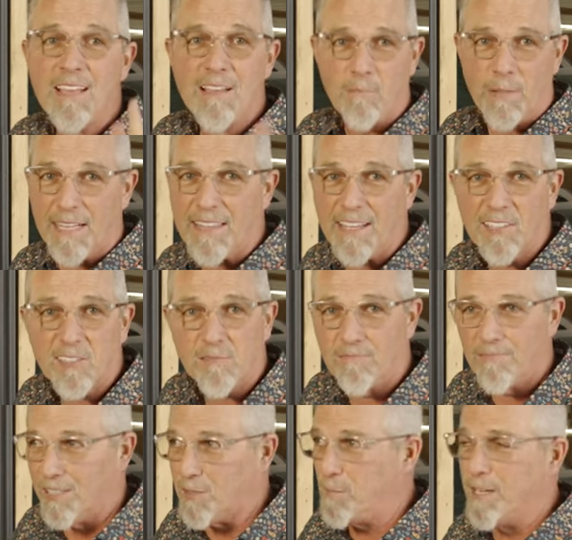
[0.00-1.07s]
but I think it's,
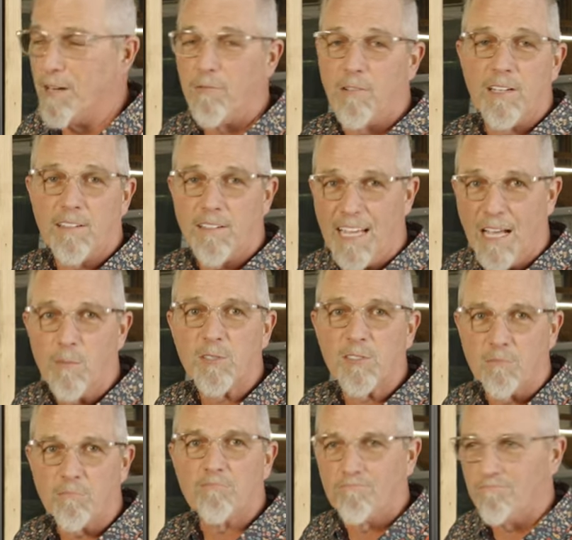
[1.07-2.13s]
it's beautiful and it helps
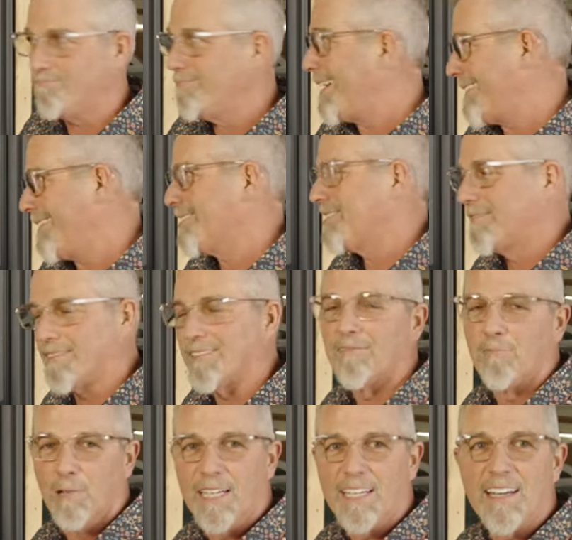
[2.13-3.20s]
make this
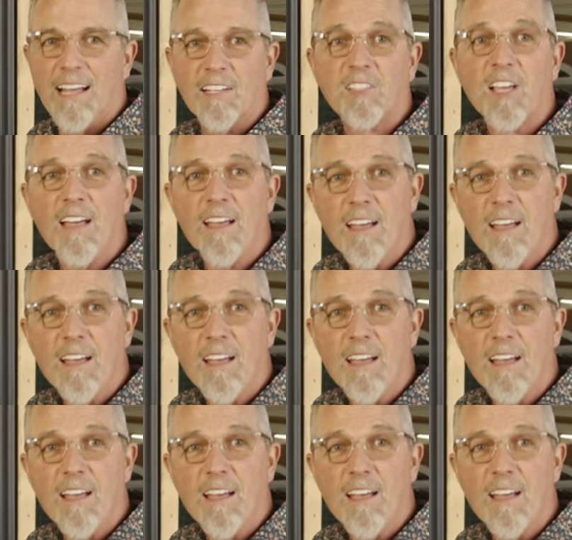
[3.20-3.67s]
really nice.